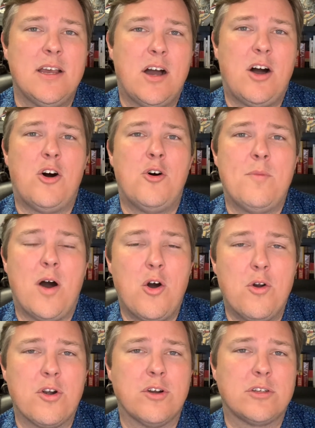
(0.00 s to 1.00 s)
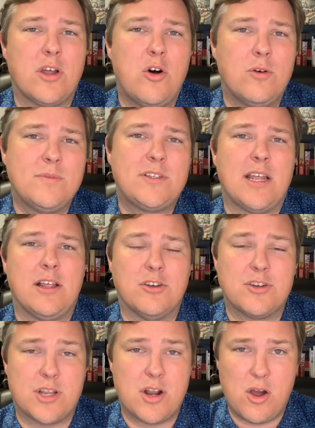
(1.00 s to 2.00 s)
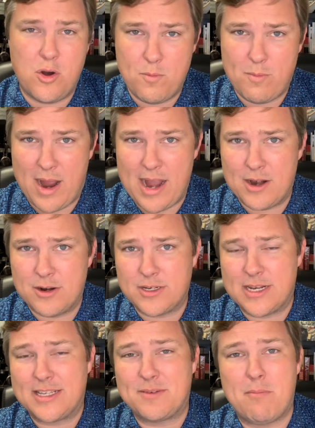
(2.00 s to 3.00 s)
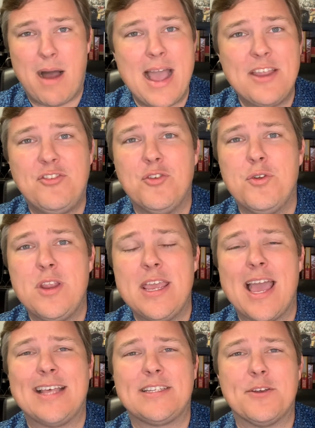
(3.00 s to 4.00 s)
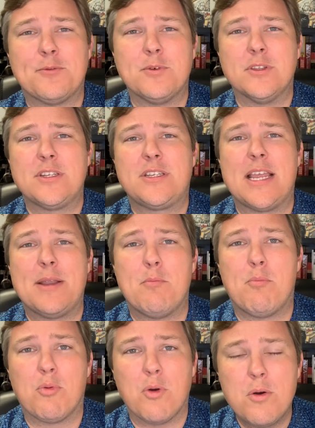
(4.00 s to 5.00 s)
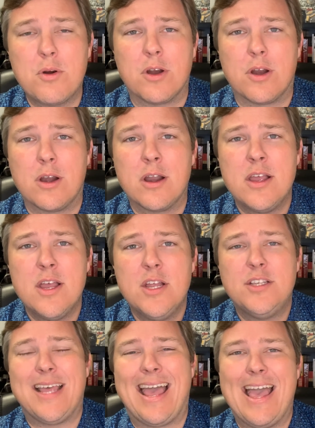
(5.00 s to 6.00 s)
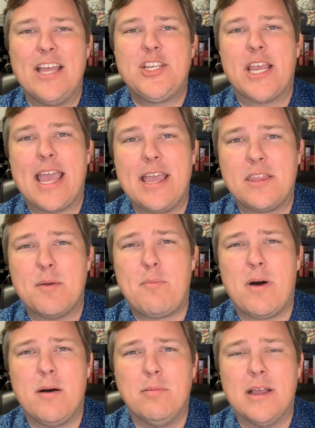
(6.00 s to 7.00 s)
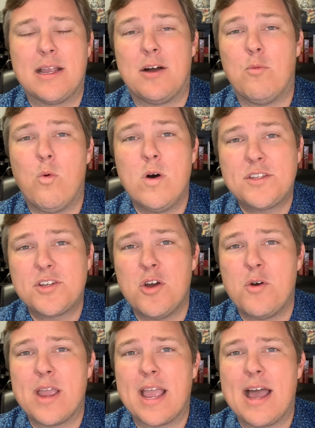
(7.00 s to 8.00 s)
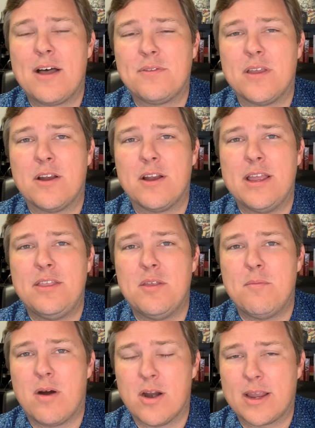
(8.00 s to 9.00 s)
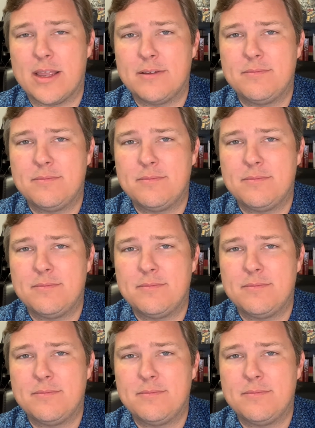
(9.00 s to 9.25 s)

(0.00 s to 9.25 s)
homeowners, home sellers, and home buyers, and it's my duty as a real estate broker to educate the public on what's going out there in the market.